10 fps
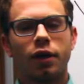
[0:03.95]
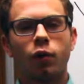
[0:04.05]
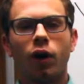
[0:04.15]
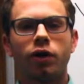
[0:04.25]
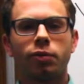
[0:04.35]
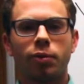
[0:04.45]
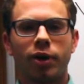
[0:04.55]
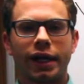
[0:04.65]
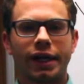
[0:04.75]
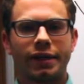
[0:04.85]
Welcome to
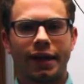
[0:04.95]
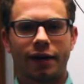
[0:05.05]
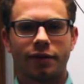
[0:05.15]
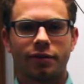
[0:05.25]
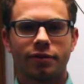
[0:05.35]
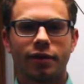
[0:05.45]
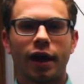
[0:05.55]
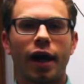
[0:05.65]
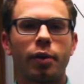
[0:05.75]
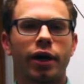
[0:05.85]
Breaking It Down.
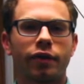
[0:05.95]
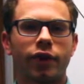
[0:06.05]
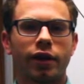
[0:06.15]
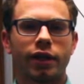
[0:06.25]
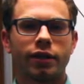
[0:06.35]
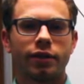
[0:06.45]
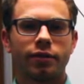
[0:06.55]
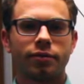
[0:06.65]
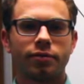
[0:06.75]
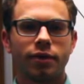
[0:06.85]
I'm Erik Fretland.
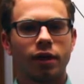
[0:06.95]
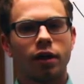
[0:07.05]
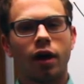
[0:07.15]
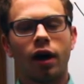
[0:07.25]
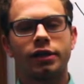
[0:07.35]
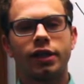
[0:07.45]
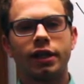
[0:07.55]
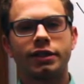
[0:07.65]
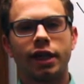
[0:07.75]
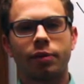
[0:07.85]
On
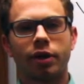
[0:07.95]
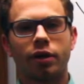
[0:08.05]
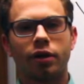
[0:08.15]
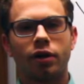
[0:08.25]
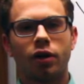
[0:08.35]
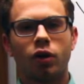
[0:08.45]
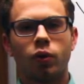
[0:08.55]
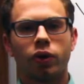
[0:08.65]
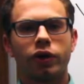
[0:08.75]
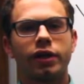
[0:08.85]
today's segment,
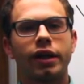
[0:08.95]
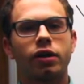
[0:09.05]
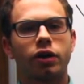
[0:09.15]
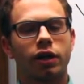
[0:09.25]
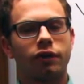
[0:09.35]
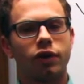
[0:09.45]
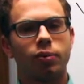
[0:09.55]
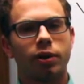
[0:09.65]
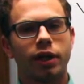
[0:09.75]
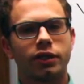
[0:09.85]
we're going to take a look at a few
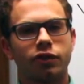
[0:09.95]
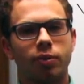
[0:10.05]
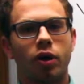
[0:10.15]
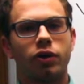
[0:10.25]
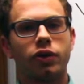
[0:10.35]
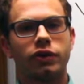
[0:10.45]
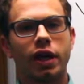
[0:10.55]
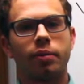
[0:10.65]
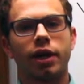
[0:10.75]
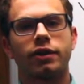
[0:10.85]
plays from OU's
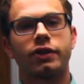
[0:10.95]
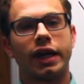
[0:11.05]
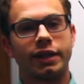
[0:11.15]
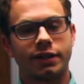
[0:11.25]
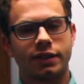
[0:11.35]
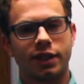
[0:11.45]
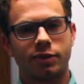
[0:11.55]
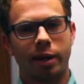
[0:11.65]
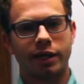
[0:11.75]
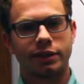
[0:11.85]
game against Kansas this
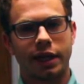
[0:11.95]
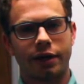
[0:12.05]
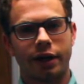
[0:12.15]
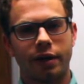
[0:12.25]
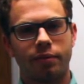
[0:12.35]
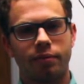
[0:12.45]
past Saturday.